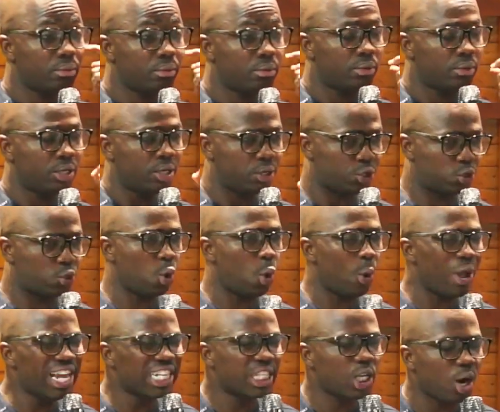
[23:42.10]
So
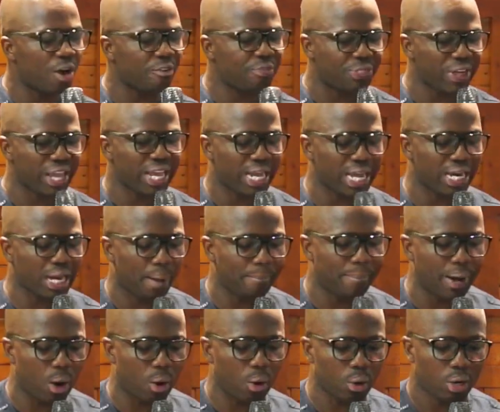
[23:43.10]
instead of thinking
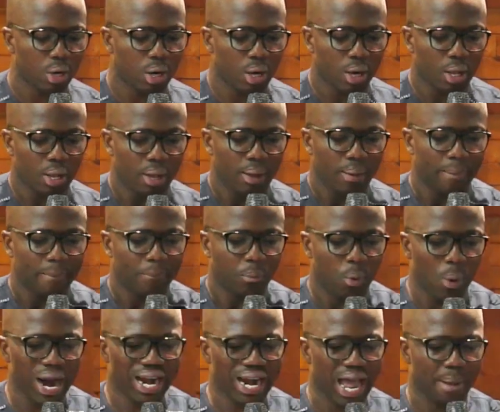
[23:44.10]
about when
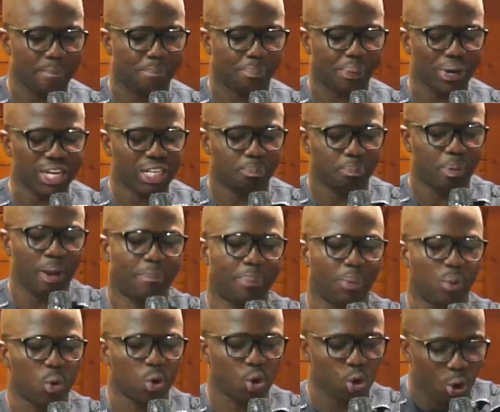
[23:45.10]
I preach, people will
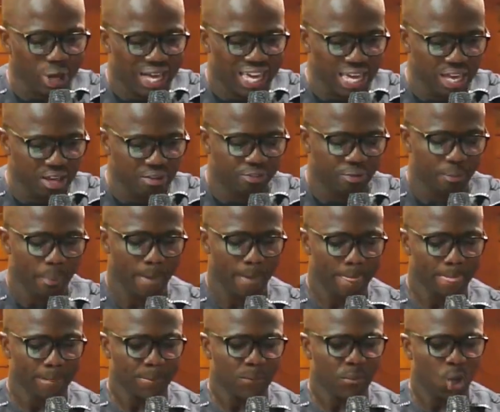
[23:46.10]
not give,
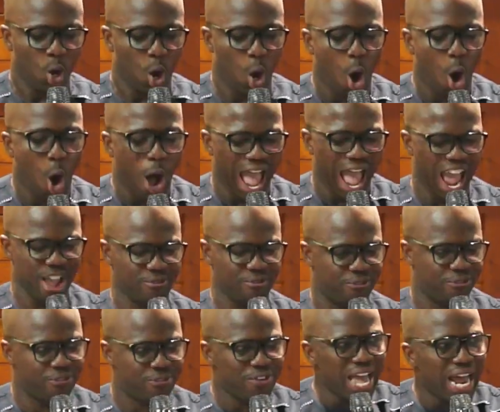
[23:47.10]
or and
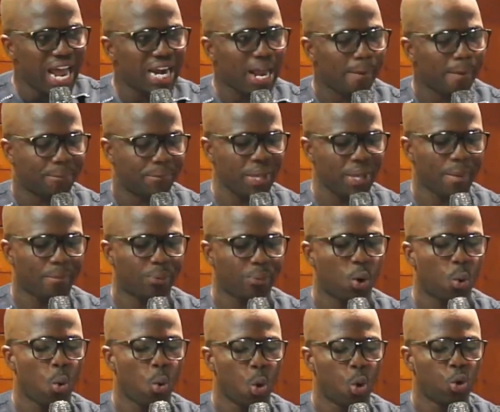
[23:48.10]
fear that people
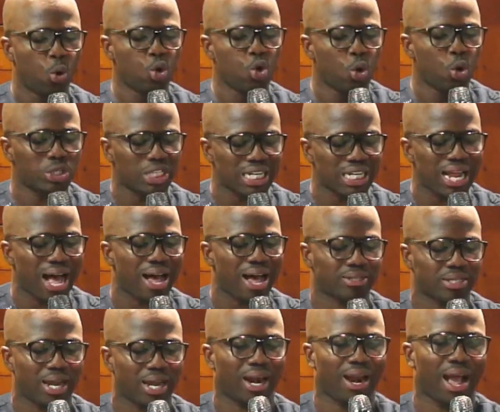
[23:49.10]
will use it as a
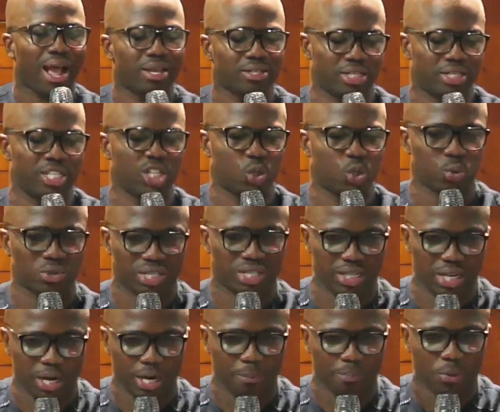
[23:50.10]
license to
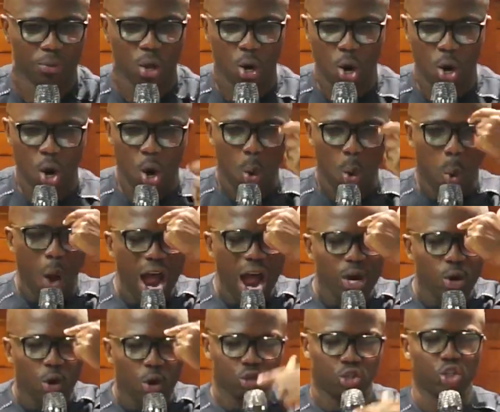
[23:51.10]
sin, why
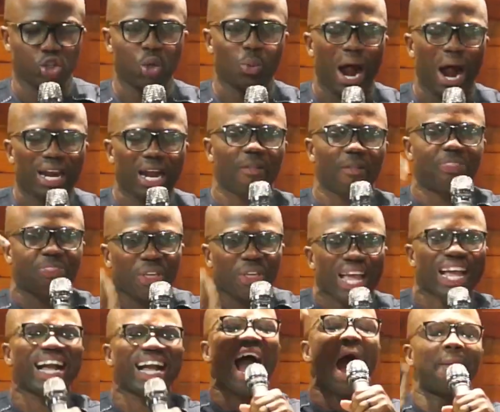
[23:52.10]
don't you rather think
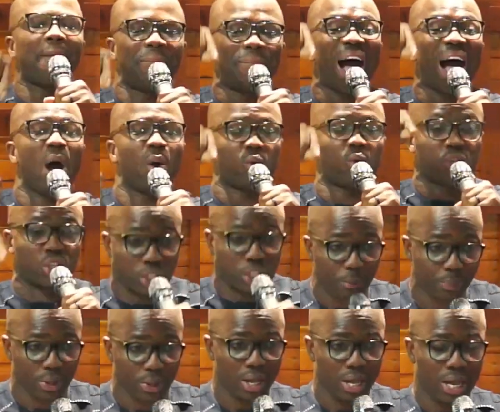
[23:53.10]
about
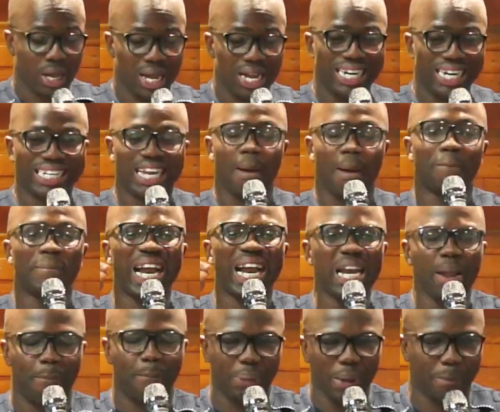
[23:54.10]
the many
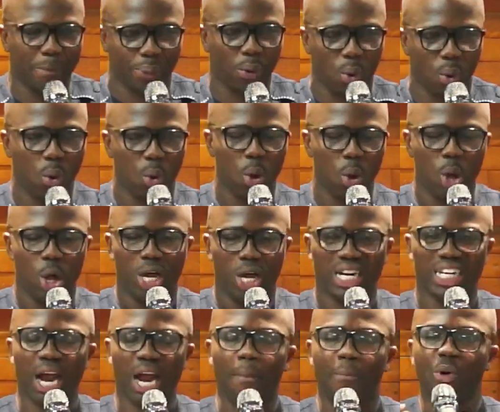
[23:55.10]
people
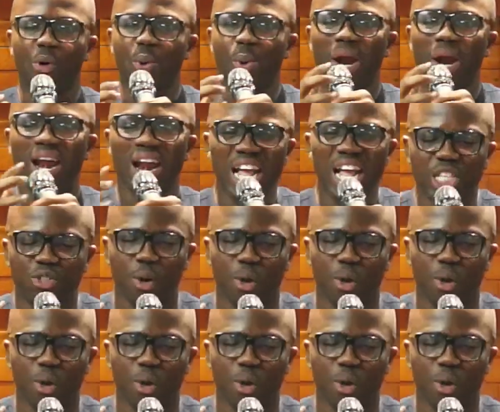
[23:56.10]
that will release from the